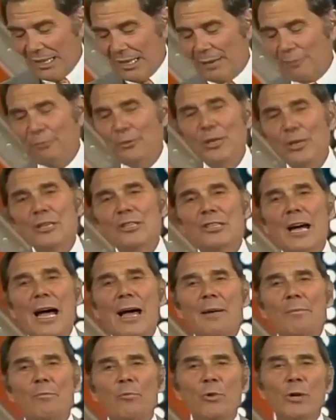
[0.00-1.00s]
Every
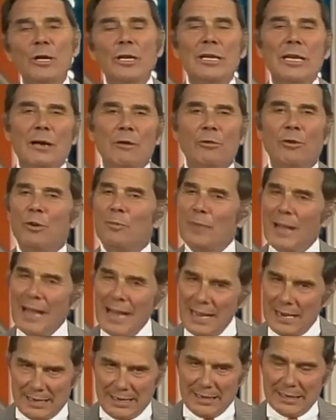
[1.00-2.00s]
time we get
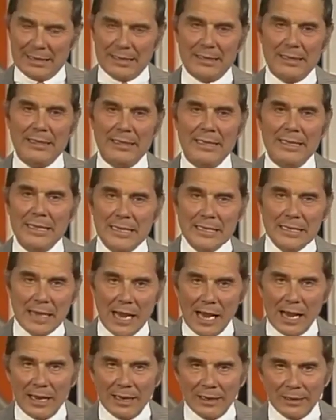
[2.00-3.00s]
romantic, he
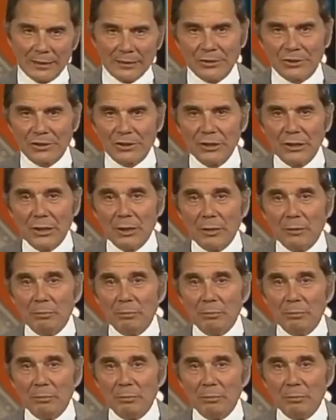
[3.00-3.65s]
yells,